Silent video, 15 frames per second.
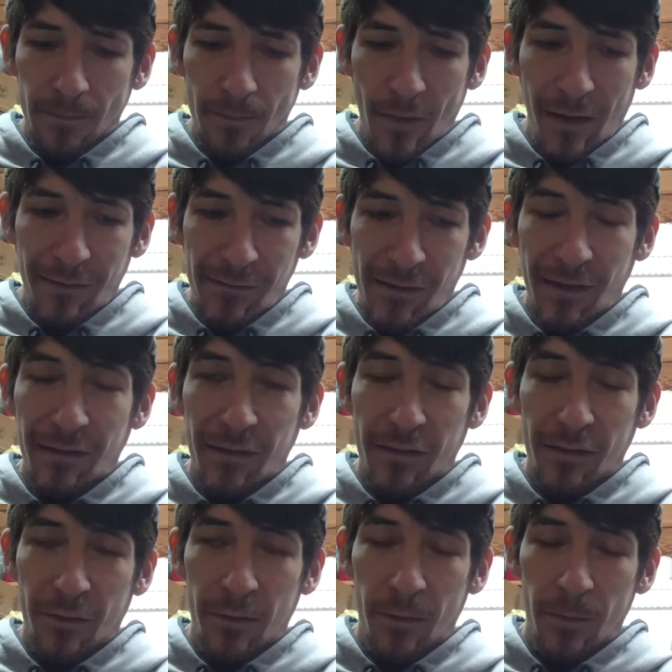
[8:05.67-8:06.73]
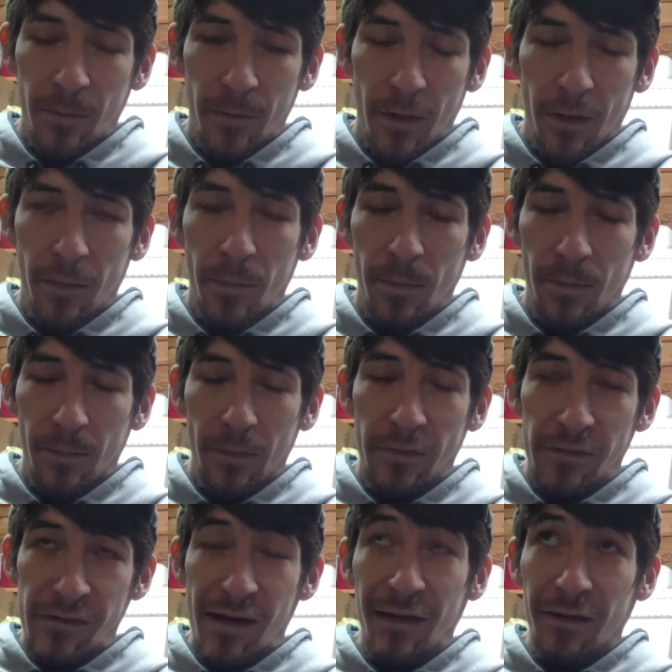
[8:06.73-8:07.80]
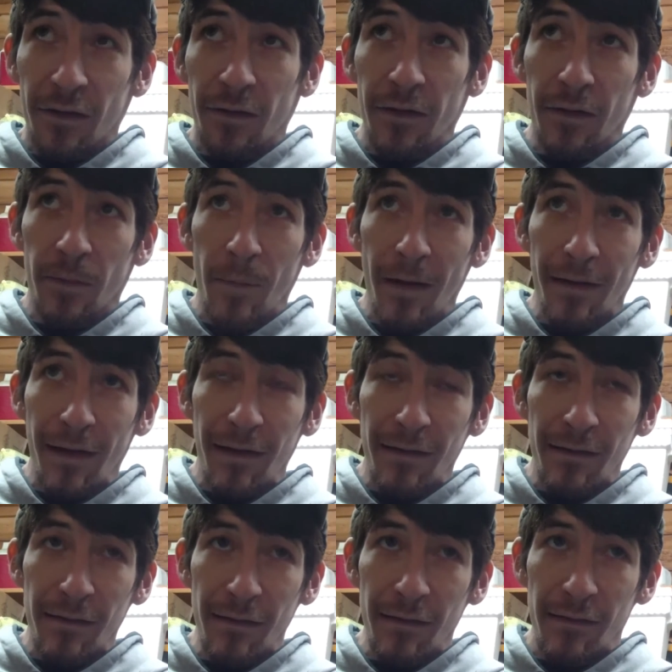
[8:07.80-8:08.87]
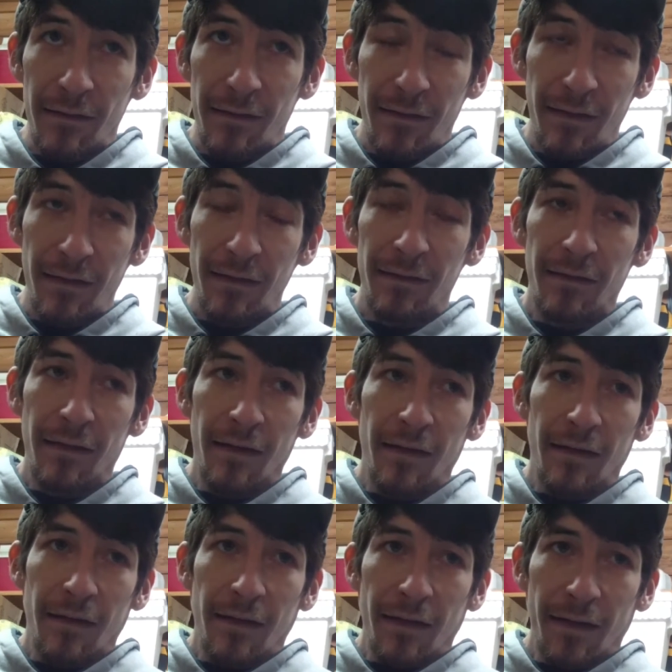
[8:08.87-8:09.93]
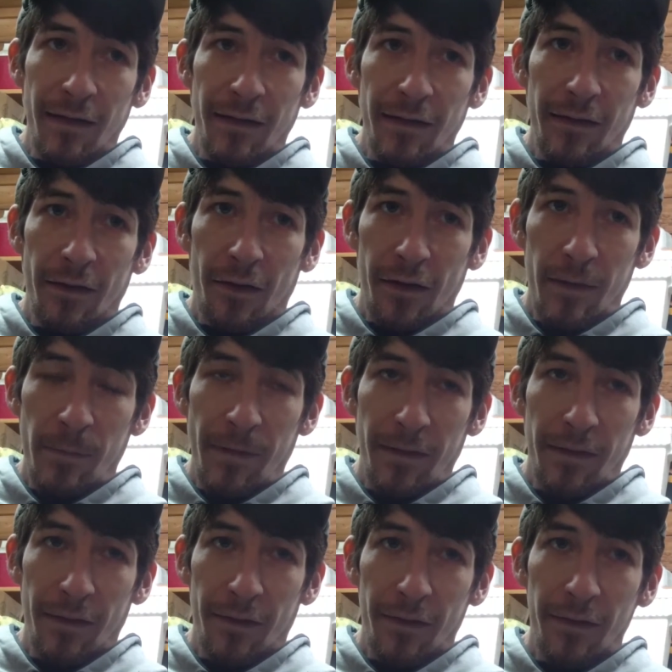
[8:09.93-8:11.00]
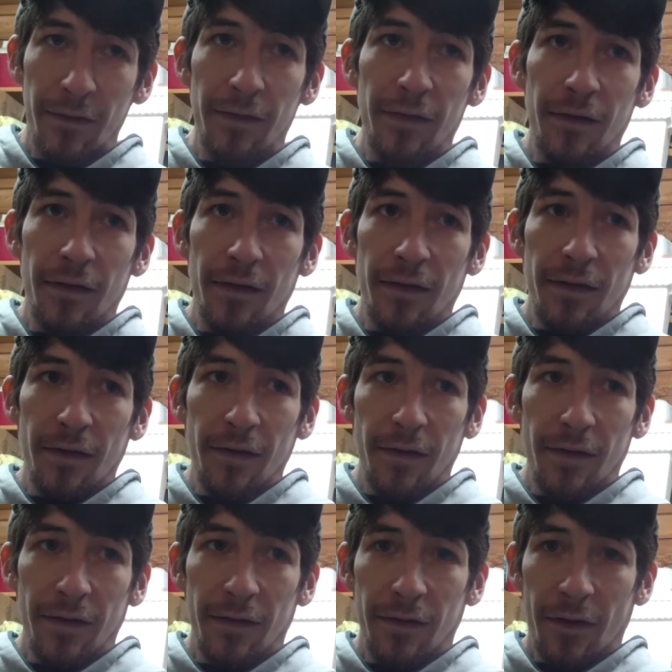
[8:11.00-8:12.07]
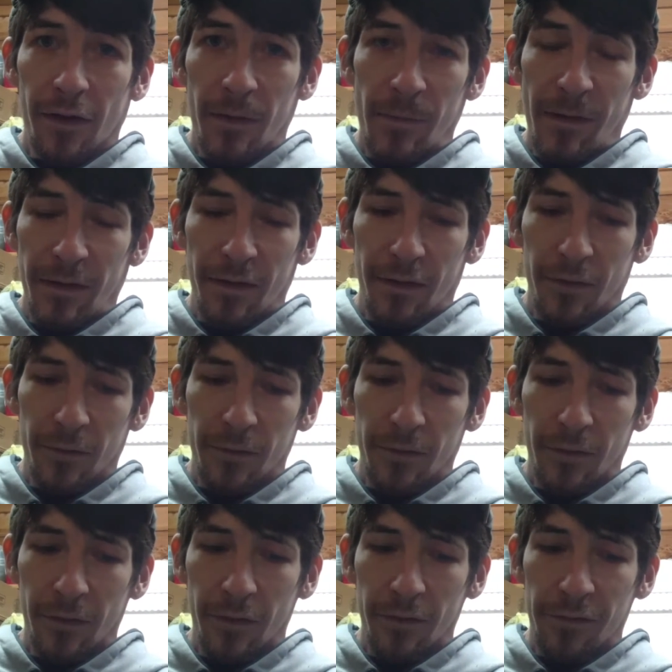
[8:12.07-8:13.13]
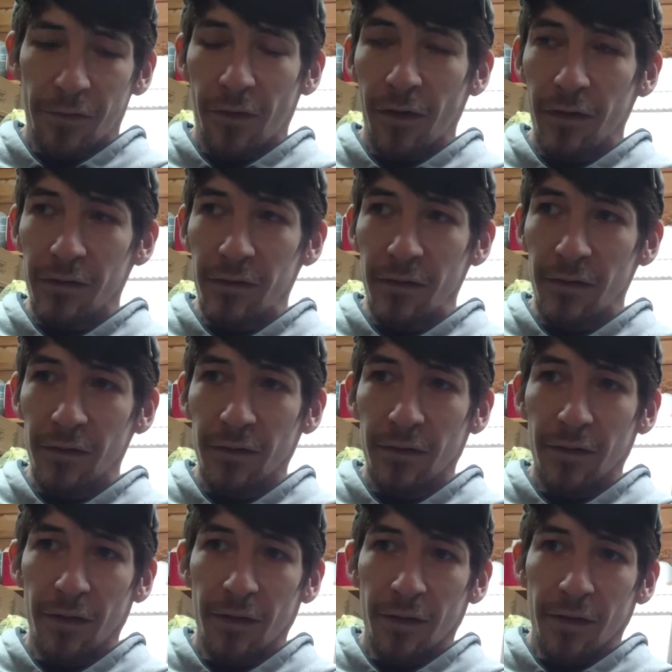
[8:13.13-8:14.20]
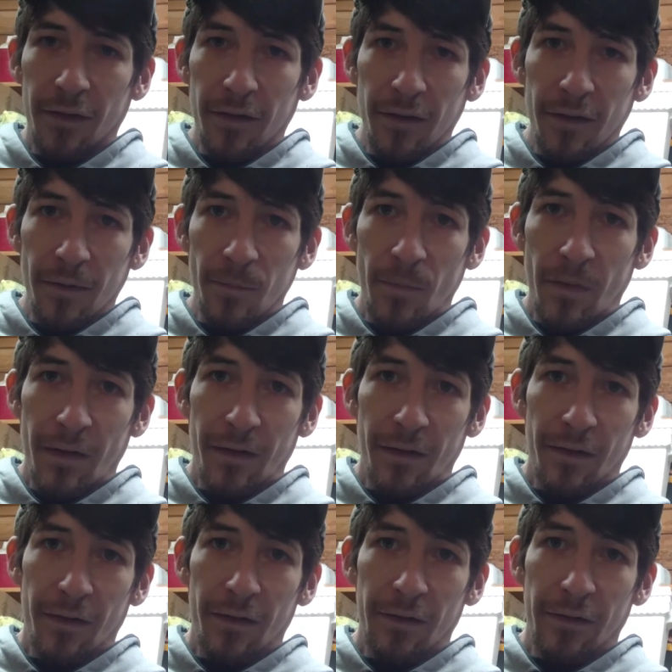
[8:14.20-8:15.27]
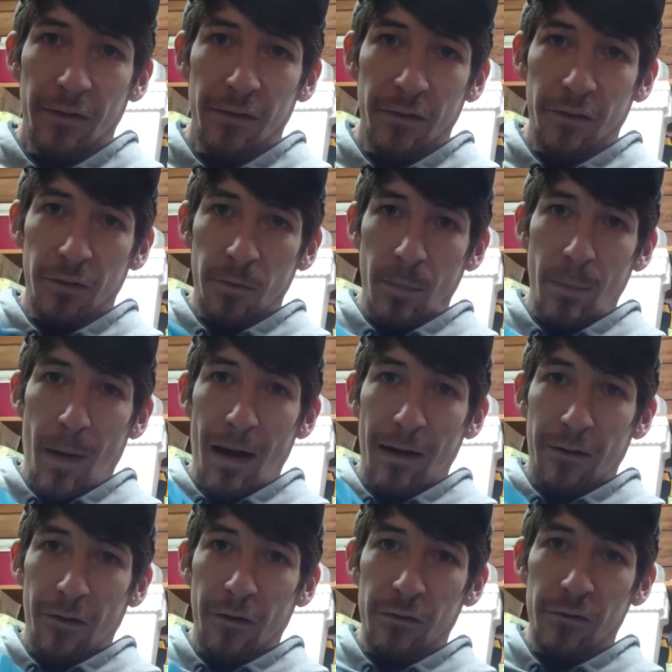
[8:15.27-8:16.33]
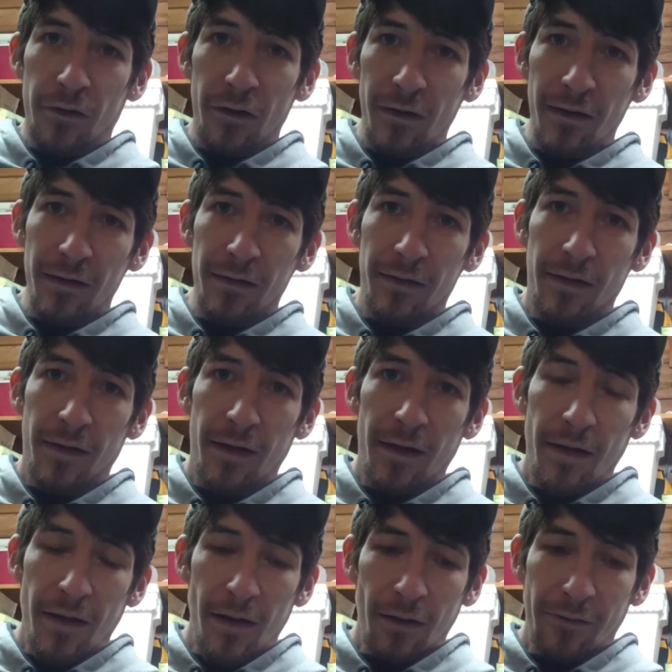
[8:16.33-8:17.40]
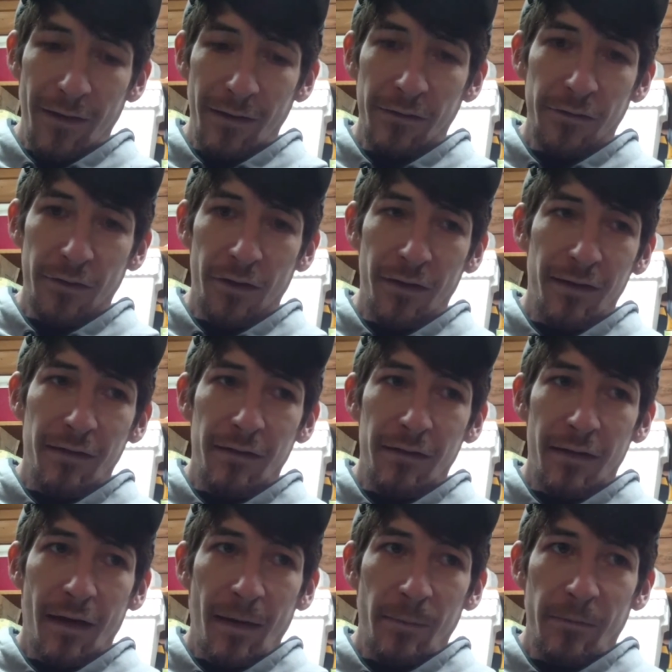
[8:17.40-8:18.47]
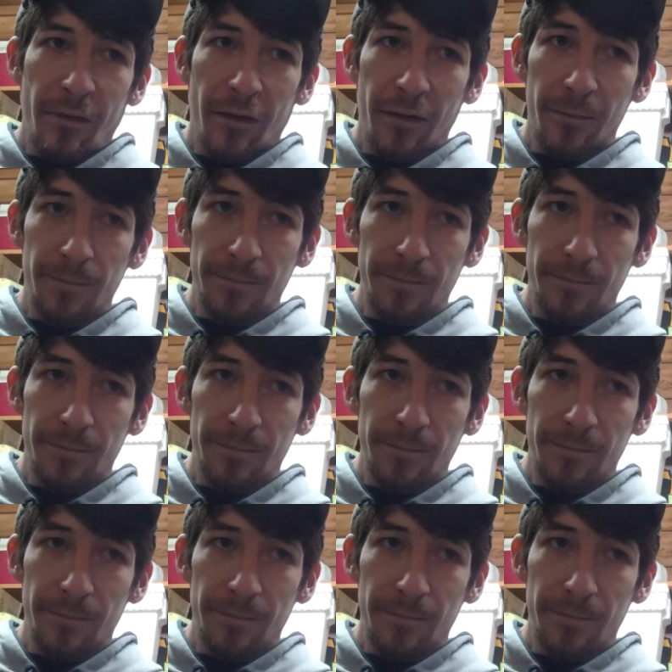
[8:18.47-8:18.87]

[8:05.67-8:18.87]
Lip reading: I checked it on my Legacy GT, and it had already been done, and it had already been done on the Forester. But there's a little micro screen. If that screen stops up,